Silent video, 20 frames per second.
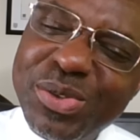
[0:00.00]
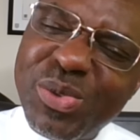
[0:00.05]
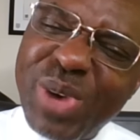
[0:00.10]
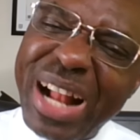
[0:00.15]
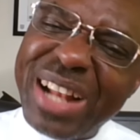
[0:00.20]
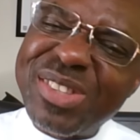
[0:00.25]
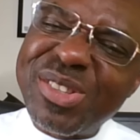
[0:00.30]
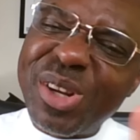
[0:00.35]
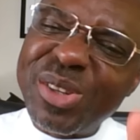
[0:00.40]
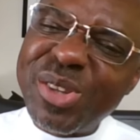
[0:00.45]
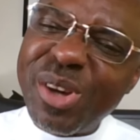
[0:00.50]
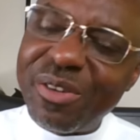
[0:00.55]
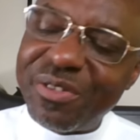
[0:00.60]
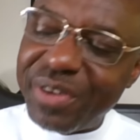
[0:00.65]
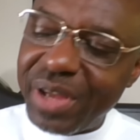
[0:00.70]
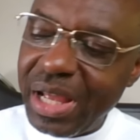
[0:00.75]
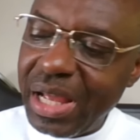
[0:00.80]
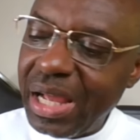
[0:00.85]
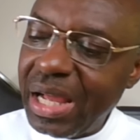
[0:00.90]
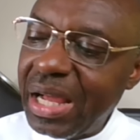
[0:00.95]
news. Well, sort
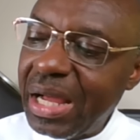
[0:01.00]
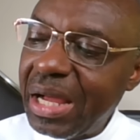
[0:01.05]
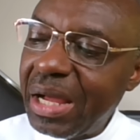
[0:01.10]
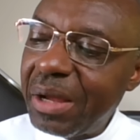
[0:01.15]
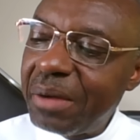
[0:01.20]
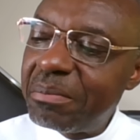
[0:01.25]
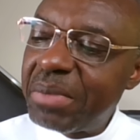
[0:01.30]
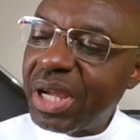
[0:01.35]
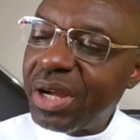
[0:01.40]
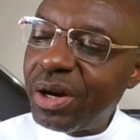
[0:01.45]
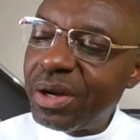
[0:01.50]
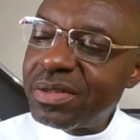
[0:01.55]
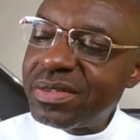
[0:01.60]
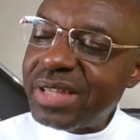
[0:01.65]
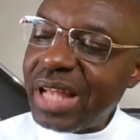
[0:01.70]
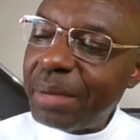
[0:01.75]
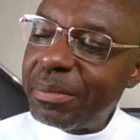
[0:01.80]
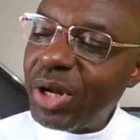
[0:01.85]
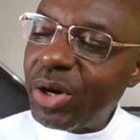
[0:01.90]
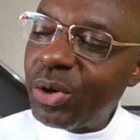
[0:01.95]
of.
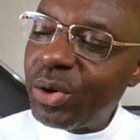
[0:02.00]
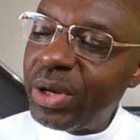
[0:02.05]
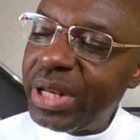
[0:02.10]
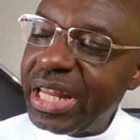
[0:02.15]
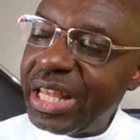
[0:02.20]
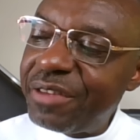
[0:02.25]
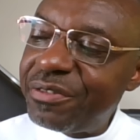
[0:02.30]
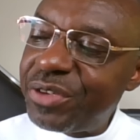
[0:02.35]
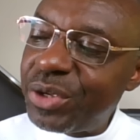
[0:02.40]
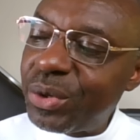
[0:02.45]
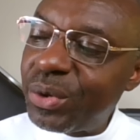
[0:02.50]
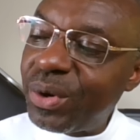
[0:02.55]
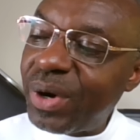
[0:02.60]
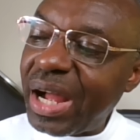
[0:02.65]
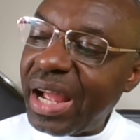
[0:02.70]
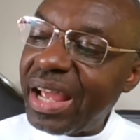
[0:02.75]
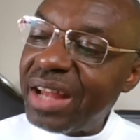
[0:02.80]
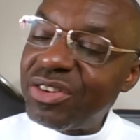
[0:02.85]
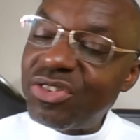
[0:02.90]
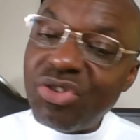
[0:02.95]
Because I'm not going to leave you
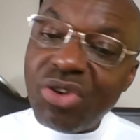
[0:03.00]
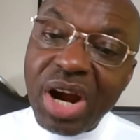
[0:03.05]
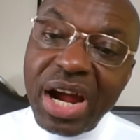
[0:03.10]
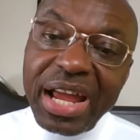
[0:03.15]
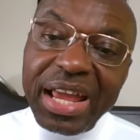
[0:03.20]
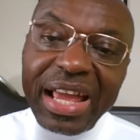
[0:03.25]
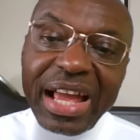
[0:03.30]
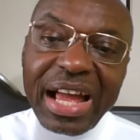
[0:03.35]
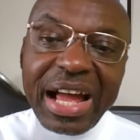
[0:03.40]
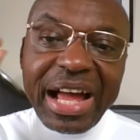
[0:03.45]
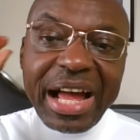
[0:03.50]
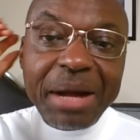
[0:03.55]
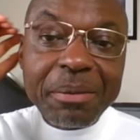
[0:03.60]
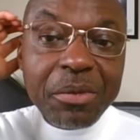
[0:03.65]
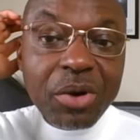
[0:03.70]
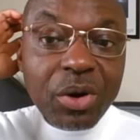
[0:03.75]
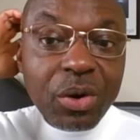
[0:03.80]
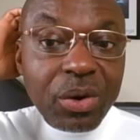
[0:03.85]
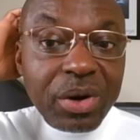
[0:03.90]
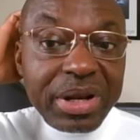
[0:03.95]
high and dry.
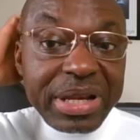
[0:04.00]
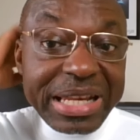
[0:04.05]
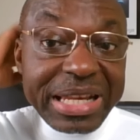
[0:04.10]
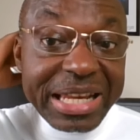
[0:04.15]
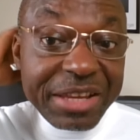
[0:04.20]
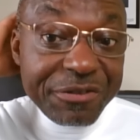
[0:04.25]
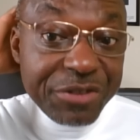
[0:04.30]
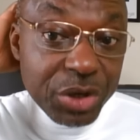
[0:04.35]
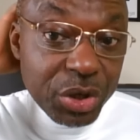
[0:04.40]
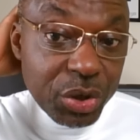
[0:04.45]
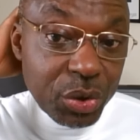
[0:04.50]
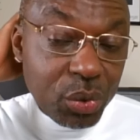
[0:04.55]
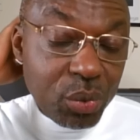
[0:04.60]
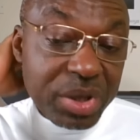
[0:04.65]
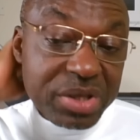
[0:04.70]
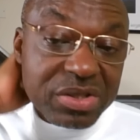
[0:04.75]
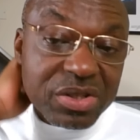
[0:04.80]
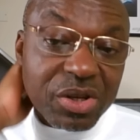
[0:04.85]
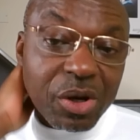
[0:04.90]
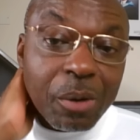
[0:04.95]
I'm going to leave
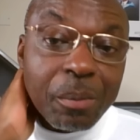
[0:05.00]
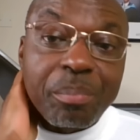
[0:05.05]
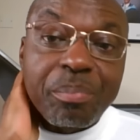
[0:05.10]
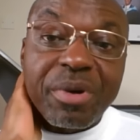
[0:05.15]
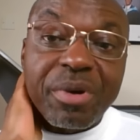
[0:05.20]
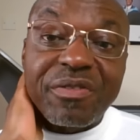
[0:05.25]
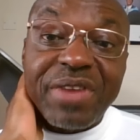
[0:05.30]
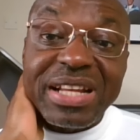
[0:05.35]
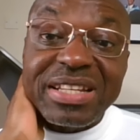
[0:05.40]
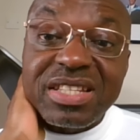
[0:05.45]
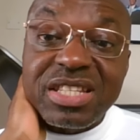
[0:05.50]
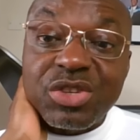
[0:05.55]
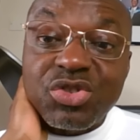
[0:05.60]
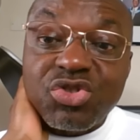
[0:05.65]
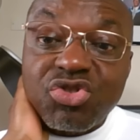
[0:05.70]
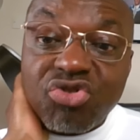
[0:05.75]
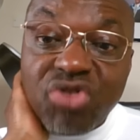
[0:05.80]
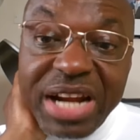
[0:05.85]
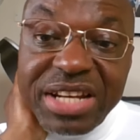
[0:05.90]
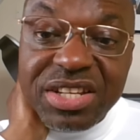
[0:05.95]
you with some
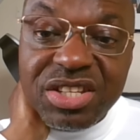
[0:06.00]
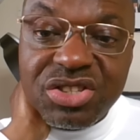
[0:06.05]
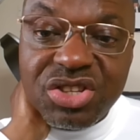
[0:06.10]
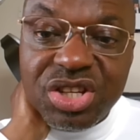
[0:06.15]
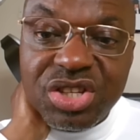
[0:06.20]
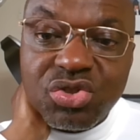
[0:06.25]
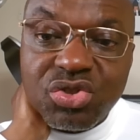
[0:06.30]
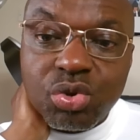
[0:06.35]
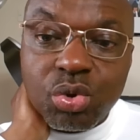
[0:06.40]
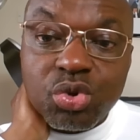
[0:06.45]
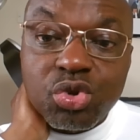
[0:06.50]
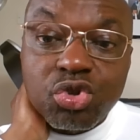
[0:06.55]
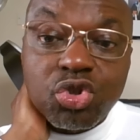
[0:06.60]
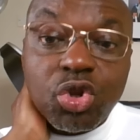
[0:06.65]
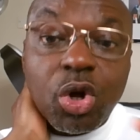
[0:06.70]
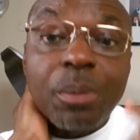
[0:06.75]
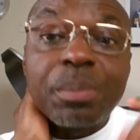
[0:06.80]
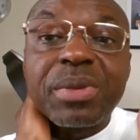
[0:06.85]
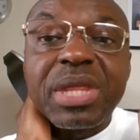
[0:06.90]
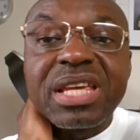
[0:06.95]
preventative strategies to
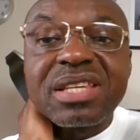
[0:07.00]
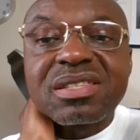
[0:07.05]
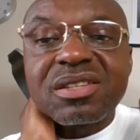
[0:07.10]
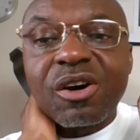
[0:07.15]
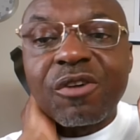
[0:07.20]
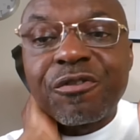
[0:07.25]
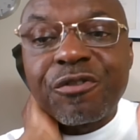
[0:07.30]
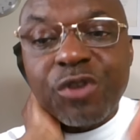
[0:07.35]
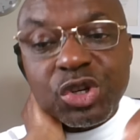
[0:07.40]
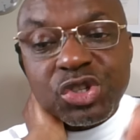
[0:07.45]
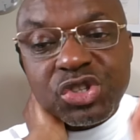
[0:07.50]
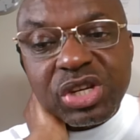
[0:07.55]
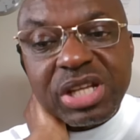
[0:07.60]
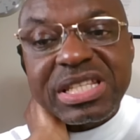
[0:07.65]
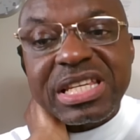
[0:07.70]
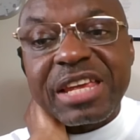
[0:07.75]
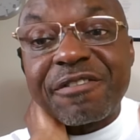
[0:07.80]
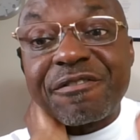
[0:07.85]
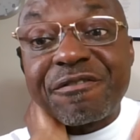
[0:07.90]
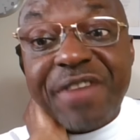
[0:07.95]
stop this
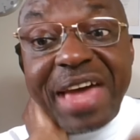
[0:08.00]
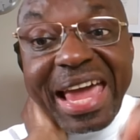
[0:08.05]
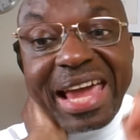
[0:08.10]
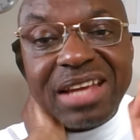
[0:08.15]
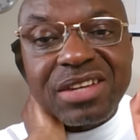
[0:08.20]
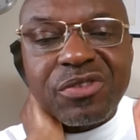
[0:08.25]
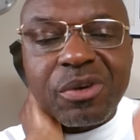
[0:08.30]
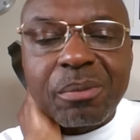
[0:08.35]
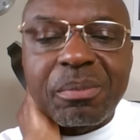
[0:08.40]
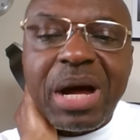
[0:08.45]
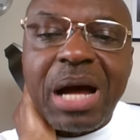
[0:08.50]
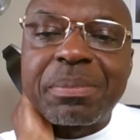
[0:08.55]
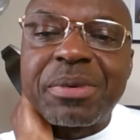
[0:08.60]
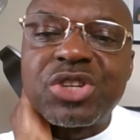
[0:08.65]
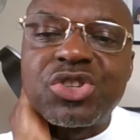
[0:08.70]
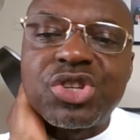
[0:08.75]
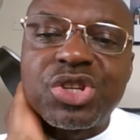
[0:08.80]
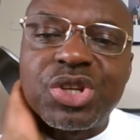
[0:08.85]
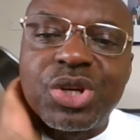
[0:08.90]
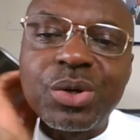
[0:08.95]
unfortunate event from
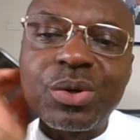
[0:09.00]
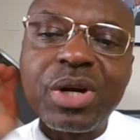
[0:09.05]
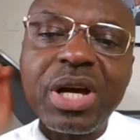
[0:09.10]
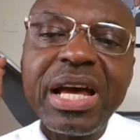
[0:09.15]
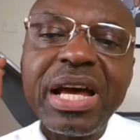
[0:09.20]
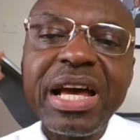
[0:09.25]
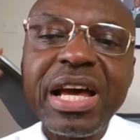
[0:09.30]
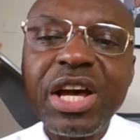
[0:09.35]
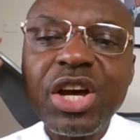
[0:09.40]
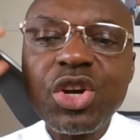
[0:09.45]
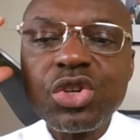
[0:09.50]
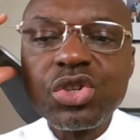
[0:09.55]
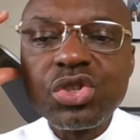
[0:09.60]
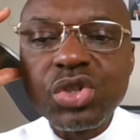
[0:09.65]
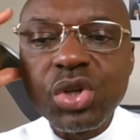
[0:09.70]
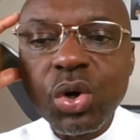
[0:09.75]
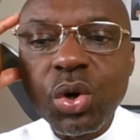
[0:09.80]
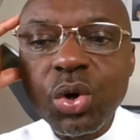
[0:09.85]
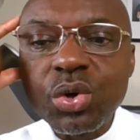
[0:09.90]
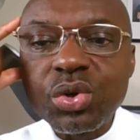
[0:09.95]
happening to you.
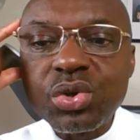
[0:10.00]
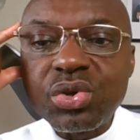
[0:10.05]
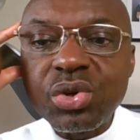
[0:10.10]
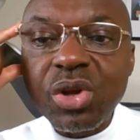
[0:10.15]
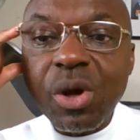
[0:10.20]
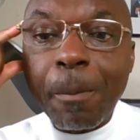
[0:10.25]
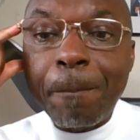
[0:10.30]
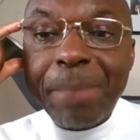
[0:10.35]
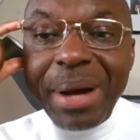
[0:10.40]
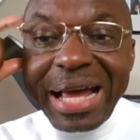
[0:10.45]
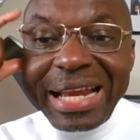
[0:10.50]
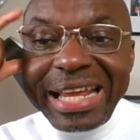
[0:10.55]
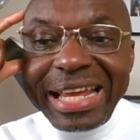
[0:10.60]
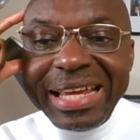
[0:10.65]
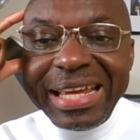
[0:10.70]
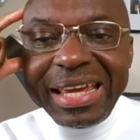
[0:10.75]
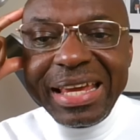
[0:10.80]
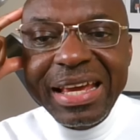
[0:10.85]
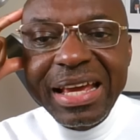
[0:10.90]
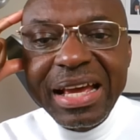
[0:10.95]
So, do not
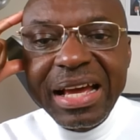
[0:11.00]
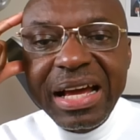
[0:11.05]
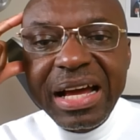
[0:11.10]
panic.